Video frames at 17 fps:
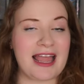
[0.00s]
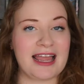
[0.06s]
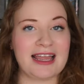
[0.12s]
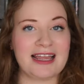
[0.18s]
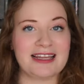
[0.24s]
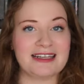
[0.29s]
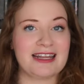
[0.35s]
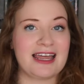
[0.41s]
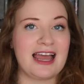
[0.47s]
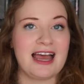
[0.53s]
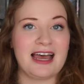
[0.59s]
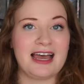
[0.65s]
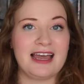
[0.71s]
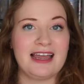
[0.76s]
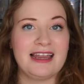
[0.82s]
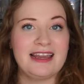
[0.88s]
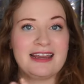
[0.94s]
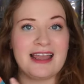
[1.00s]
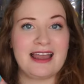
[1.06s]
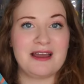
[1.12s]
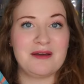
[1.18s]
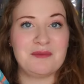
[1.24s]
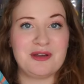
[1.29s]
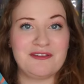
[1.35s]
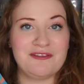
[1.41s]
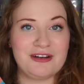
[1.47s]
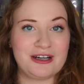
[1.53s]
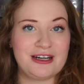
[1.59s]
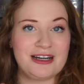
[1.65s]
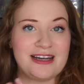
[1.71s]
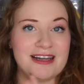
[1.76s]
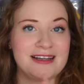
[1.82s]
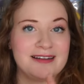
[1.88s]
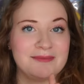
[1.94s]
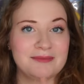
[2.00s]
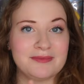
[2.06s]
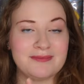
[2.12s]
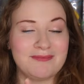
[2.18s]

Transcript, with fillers: and I am very